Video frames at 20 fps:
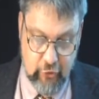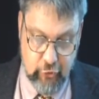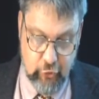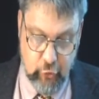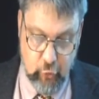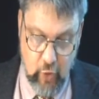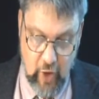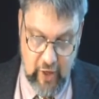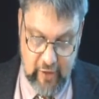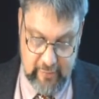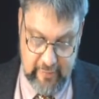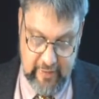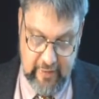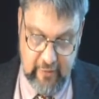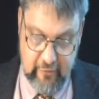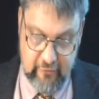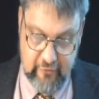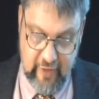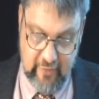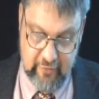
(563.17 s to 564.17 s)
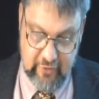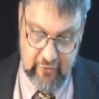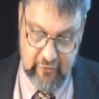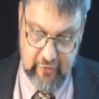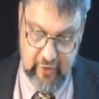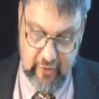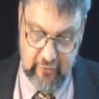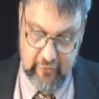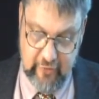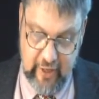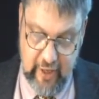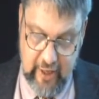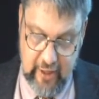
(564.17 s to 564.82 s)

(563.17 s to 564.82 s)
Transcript: Deuteronomy 7:6